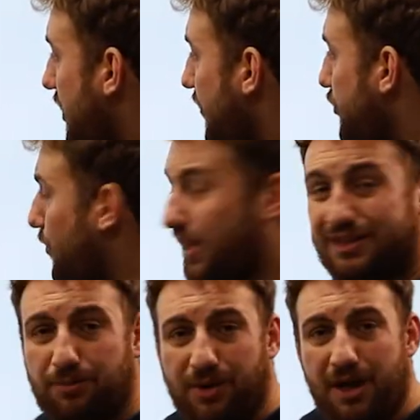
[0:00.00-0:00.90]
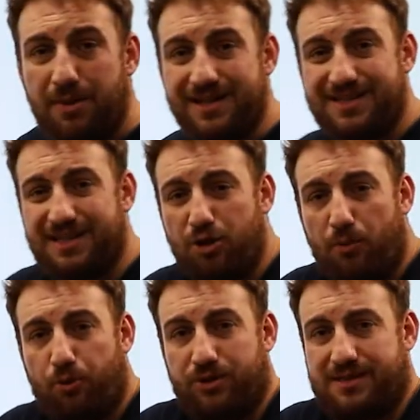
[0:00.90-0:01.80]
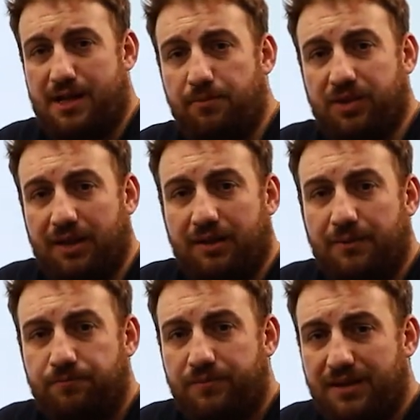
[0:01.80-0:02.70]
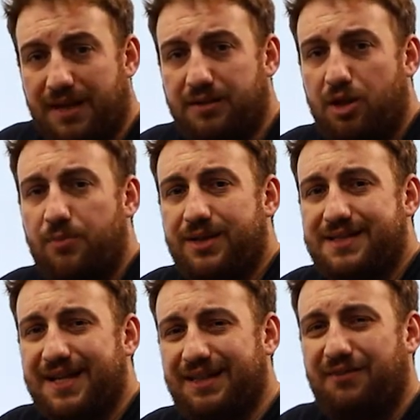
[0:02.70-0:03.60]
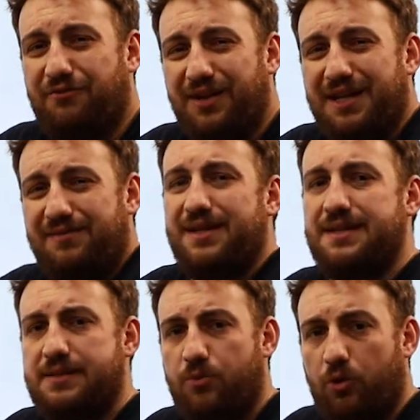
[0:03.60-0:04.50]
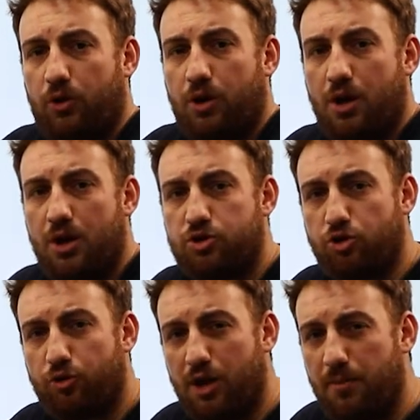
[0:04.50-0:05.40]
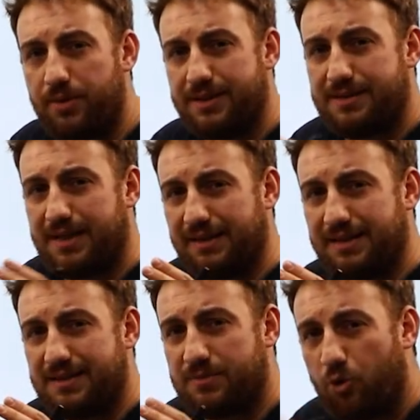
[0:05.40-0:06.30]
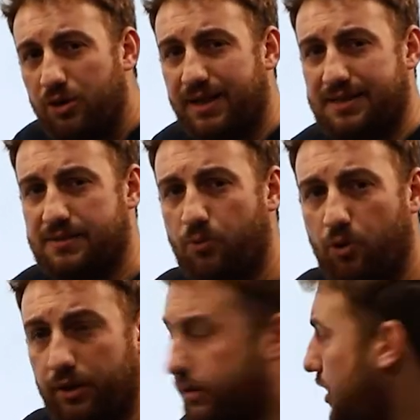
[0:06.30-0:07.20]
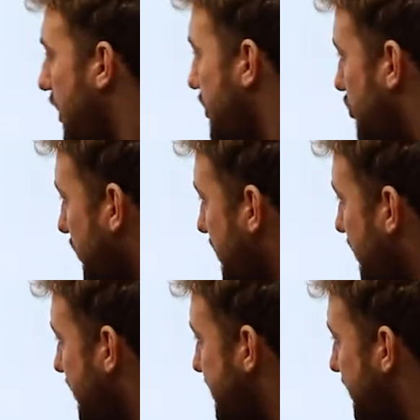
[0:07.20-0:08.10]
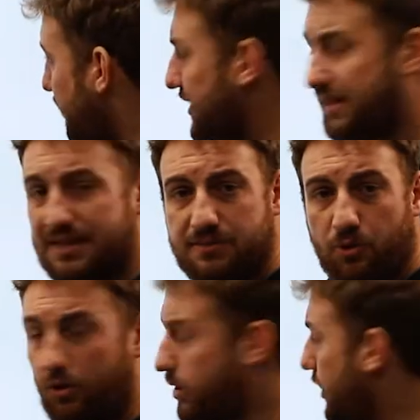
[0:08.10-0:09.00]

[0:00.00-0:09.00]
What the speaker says: if you multiply by 0 point something, then the number is getting very, very small. So your number is getting smaller and smaller. So here it's infinitely small,